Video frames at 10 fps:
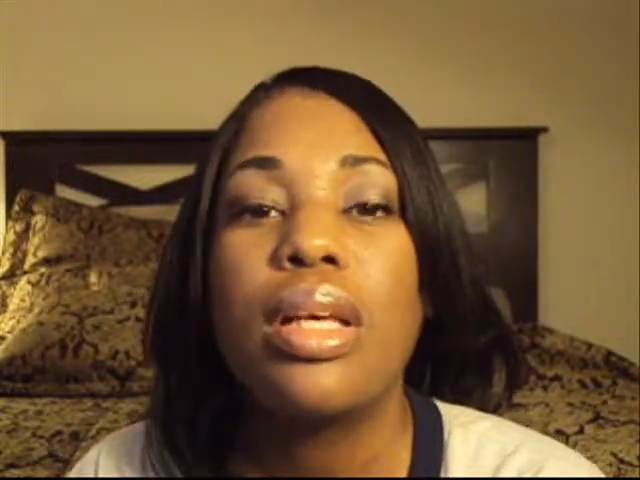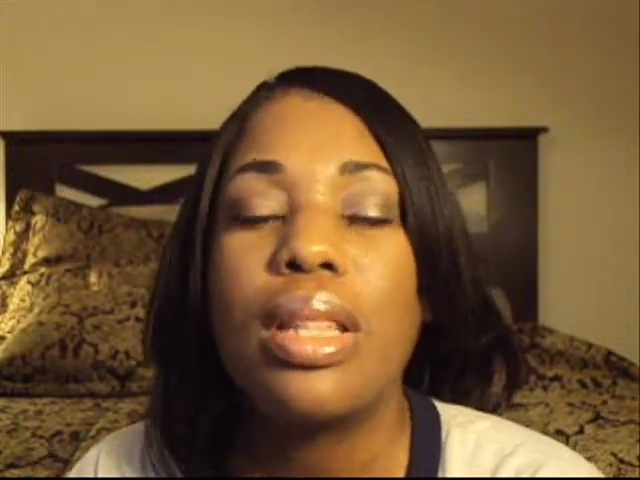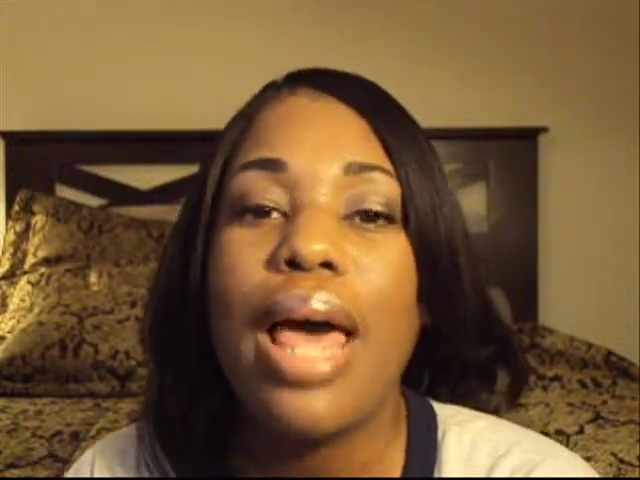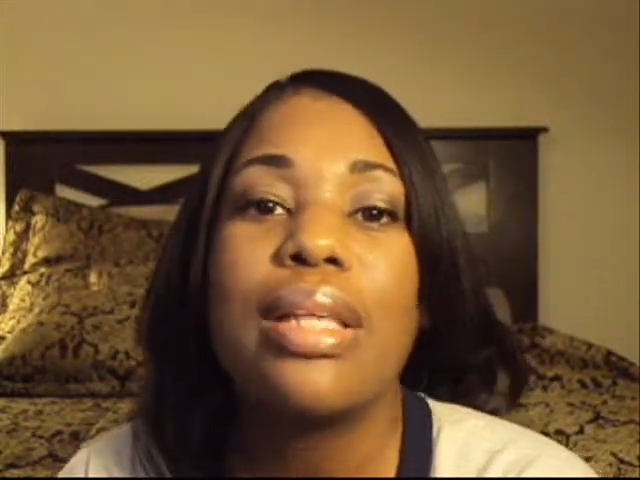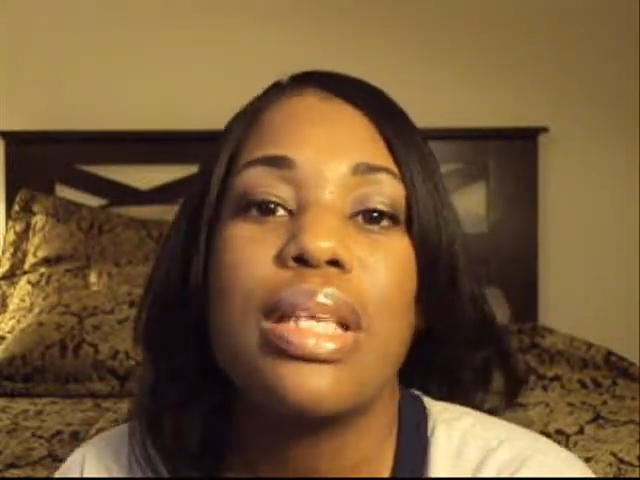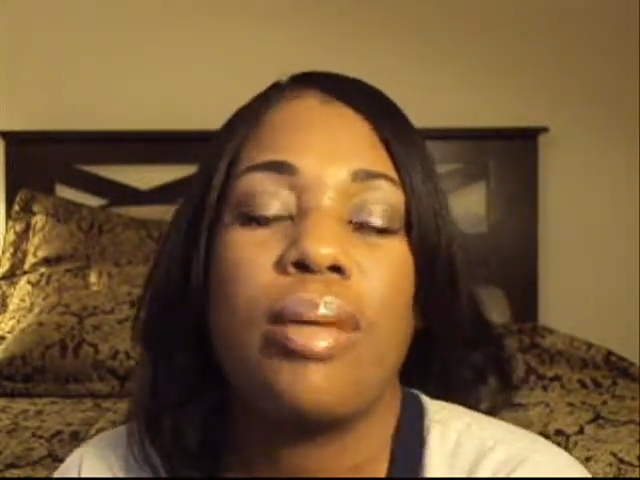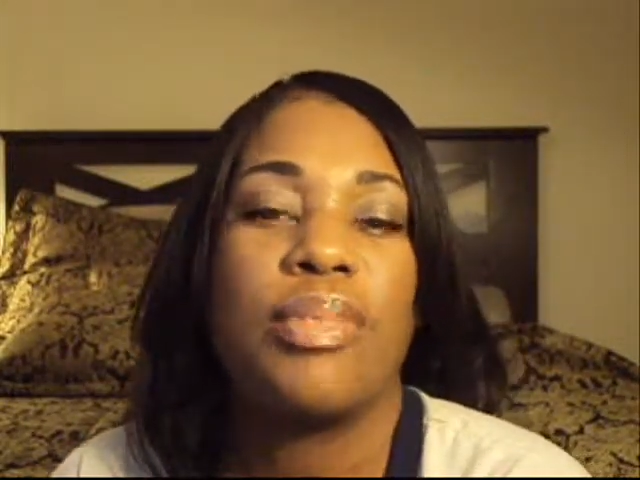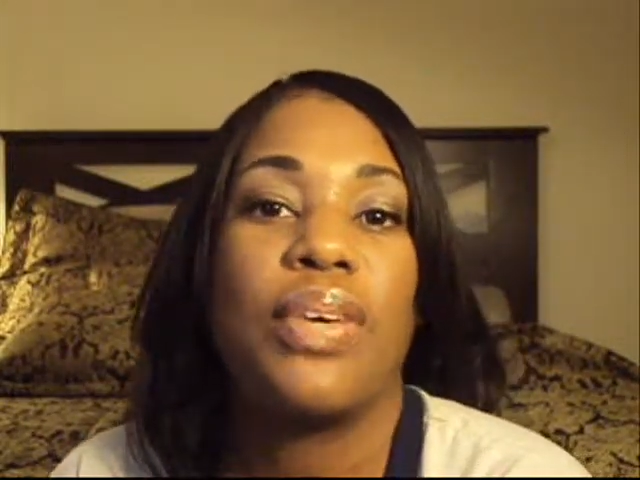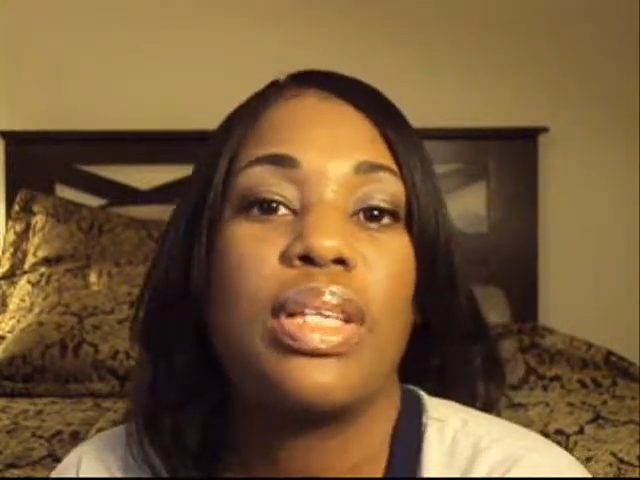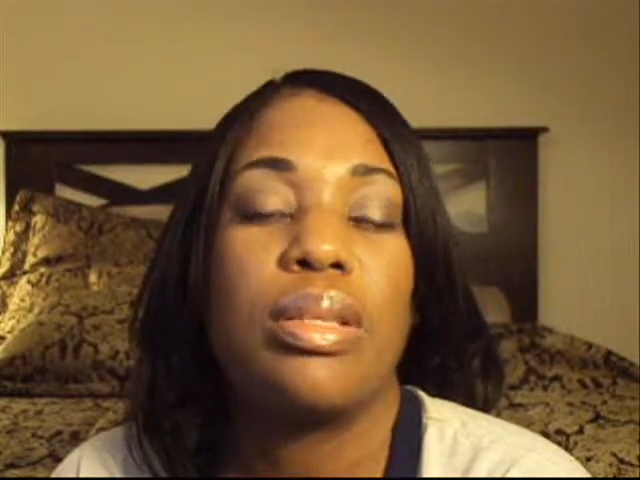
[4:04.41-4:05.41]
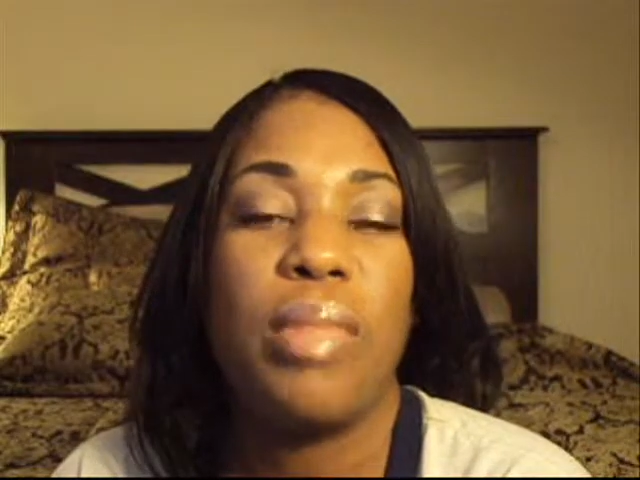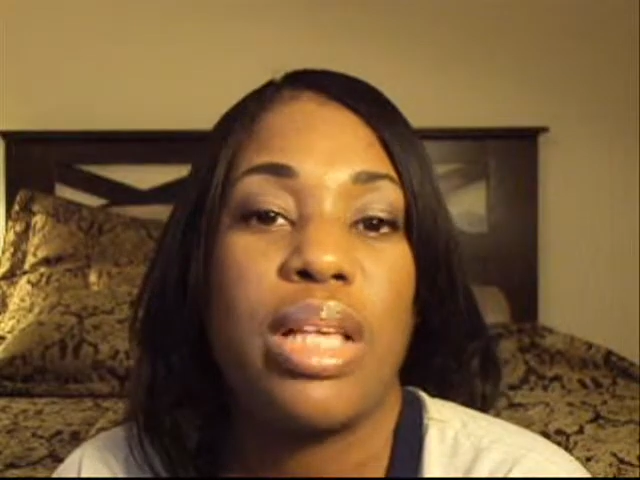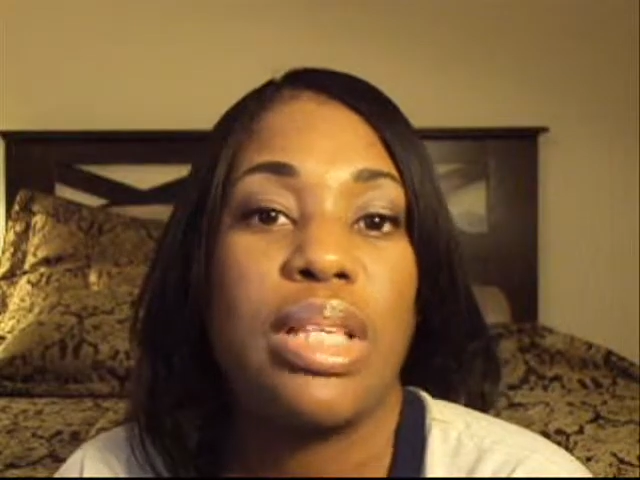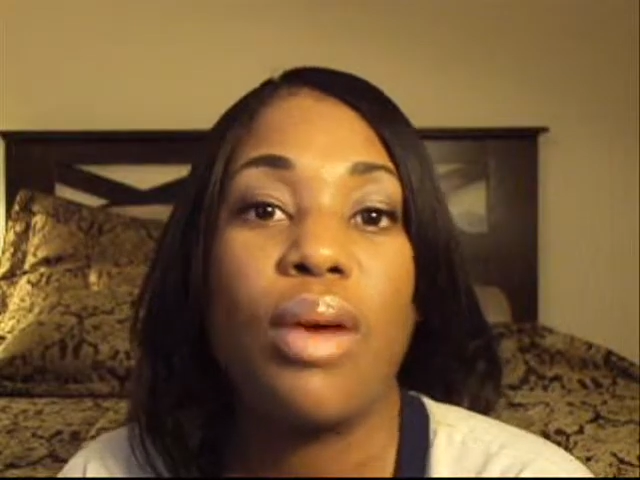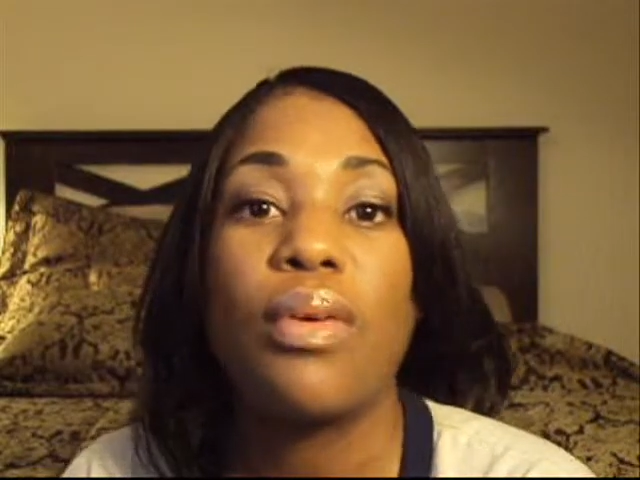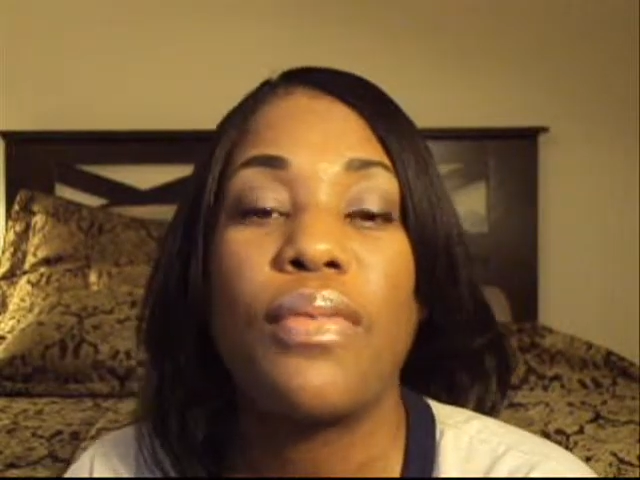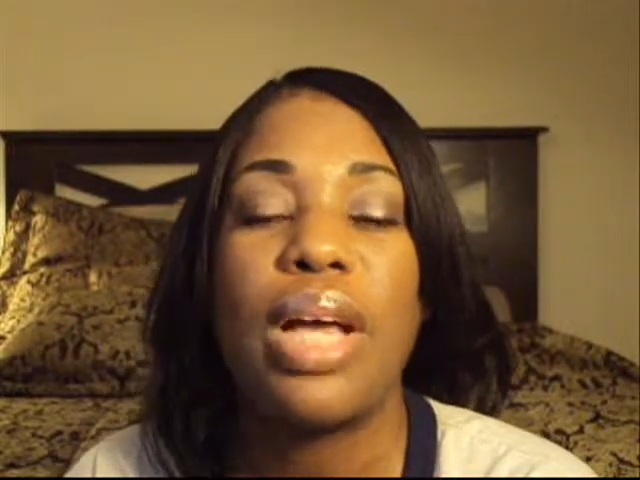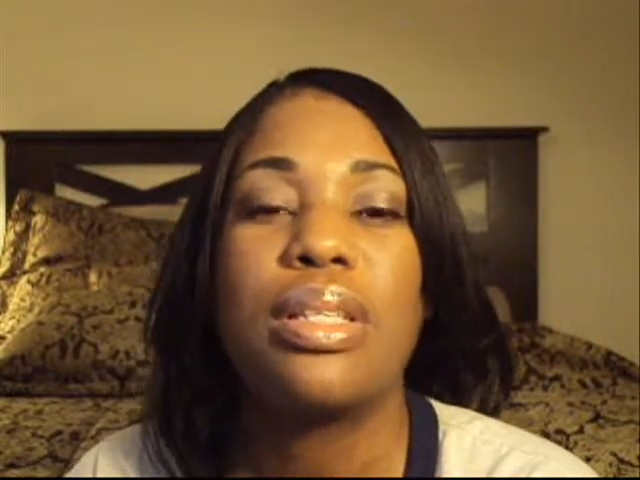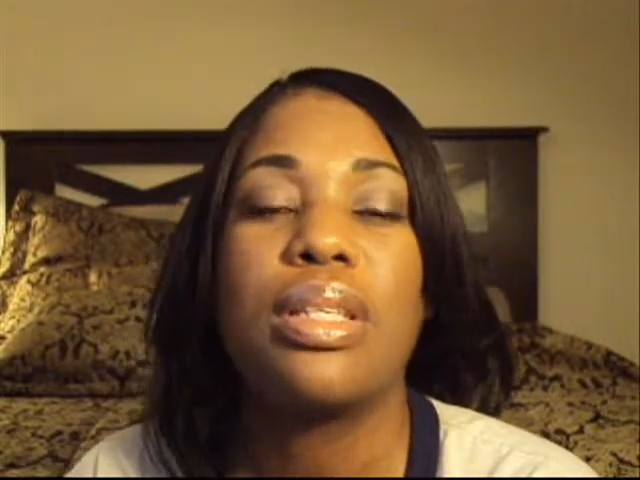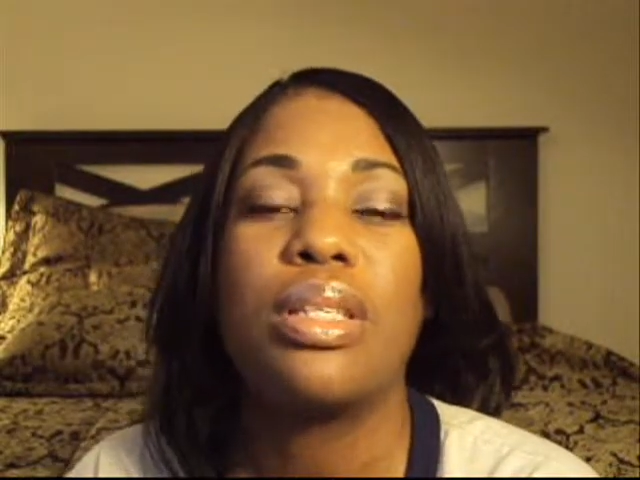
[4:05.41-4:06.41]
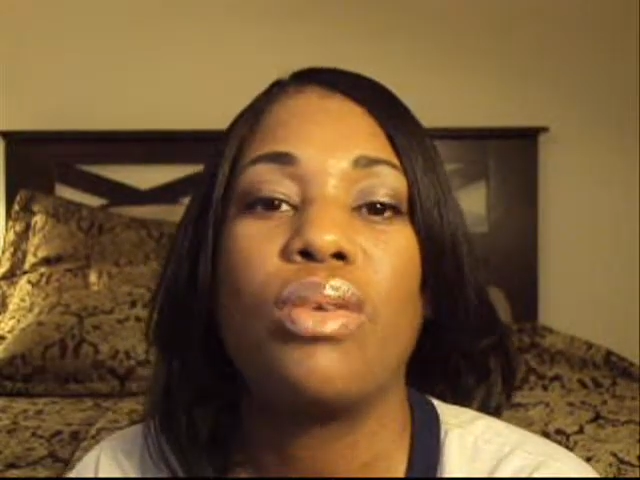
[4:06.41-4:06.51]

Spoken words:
a lot of times for us to make sacrifices